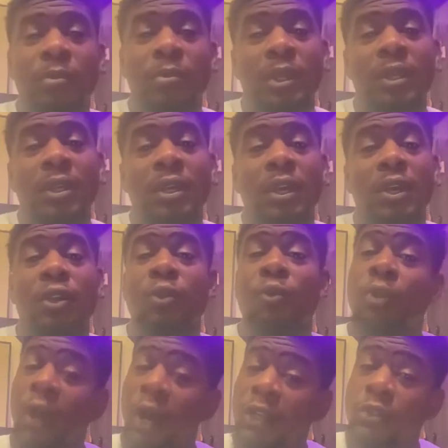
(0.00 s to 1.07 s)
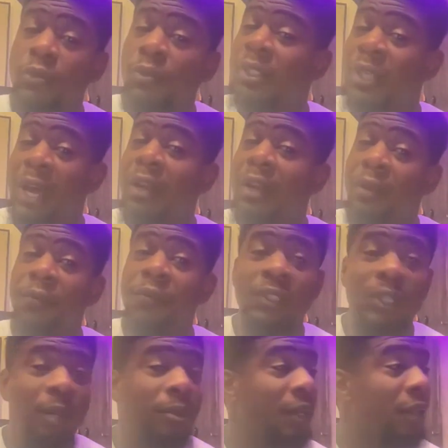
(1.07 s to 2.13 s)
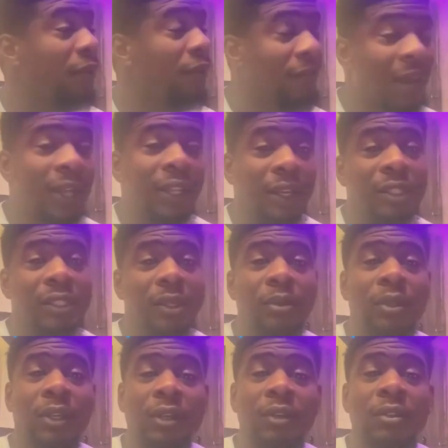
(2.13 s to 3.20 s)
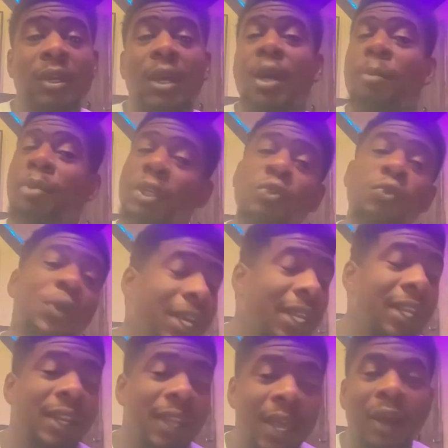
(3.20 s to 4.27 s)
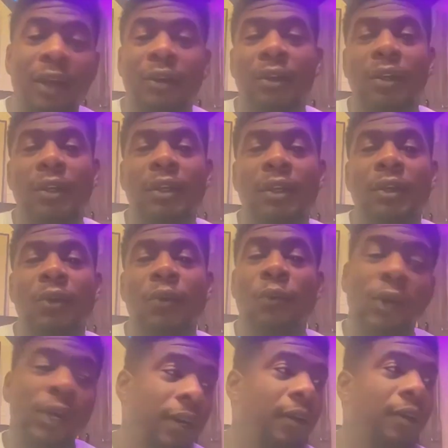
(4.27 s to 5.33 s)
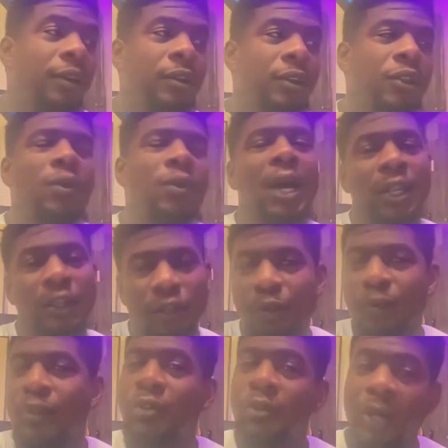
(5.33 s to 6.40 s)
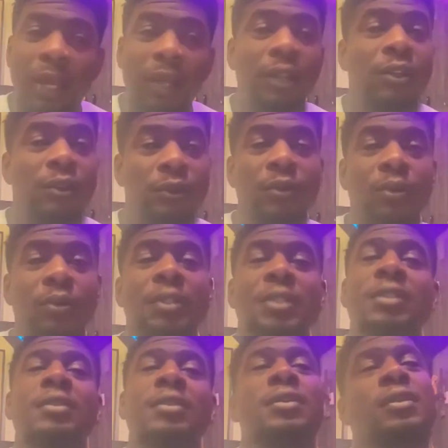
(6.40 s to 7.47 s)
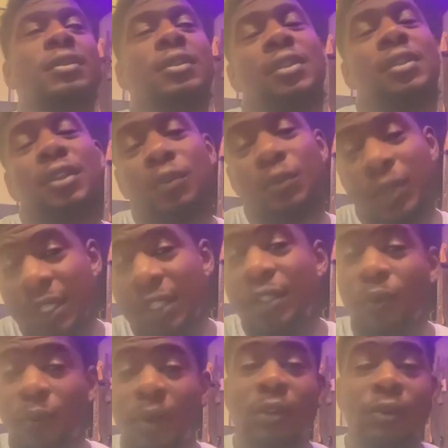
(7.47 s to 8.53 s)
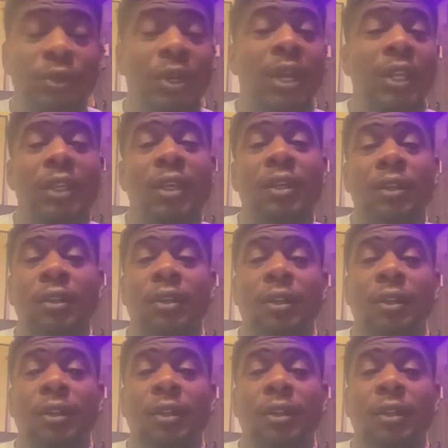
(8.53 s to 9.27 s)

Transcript: to be. You thought you were signing up for something and you find out it's something else, but you in it now. Well, you got to do what you got to do till you get to where you're trying to get.